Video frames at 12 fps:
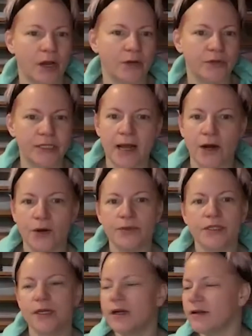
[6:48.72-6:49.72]

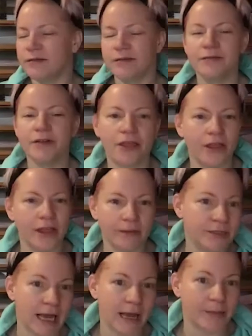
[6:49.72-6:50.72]
hotels, nothing
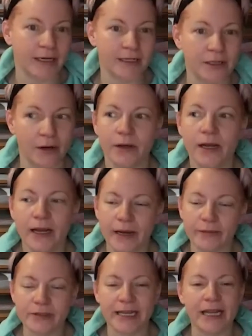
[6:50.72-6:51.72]
was happening. So it
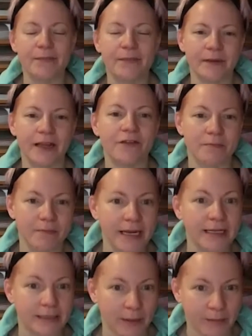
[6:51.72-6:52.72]
was giving me
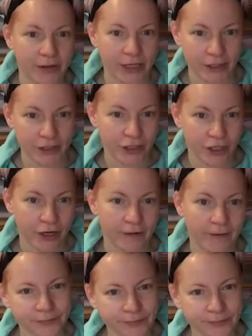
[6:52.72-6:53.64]
something to do.